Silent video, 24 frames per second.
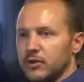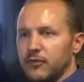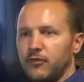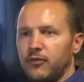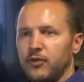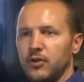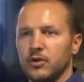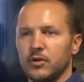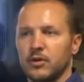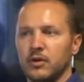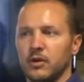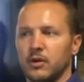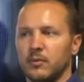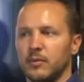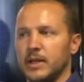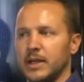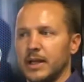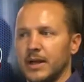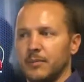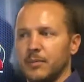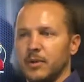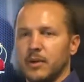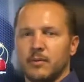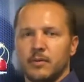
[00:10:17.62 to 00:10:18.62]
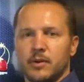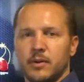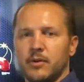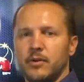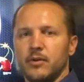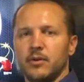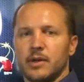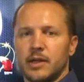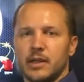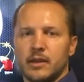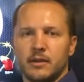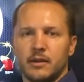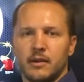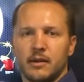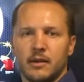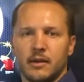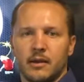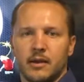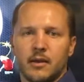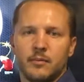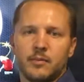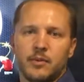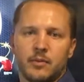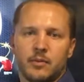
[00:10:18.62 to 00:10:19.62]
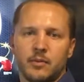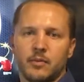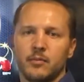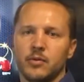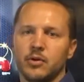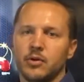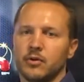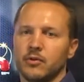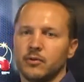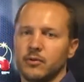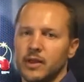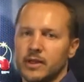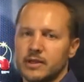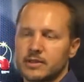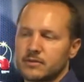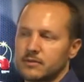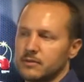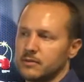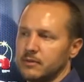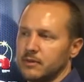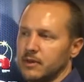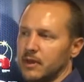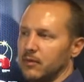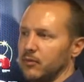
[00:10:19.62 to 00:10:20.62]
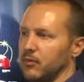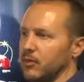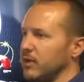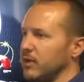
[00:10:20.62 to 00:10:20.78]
to feel good but not be able to do anything and not be able to move. That's not